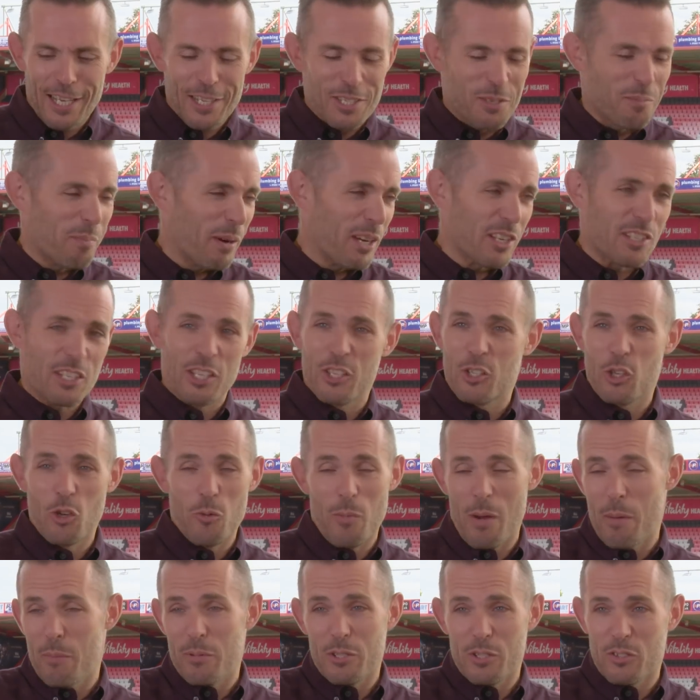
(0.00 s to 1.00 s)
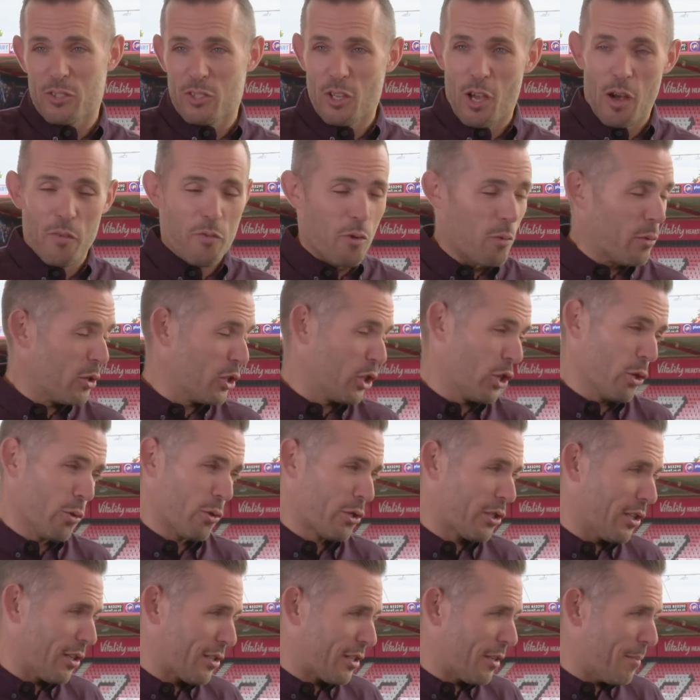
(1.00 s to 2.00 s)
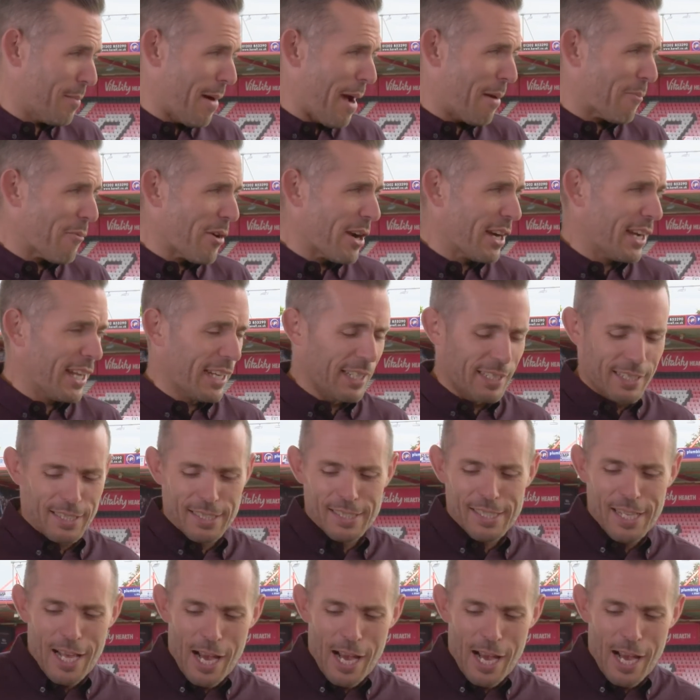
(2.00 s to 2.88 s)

as basically two members of staff who were useless at map reading.